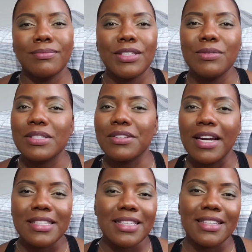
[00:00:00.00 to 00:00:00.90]
it was
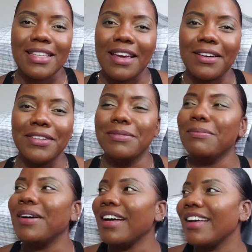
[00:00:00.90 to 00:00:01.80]
crazy as hell.
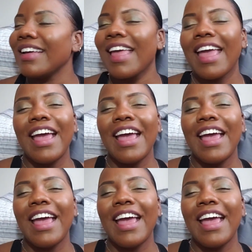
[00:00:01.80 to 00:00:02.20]
But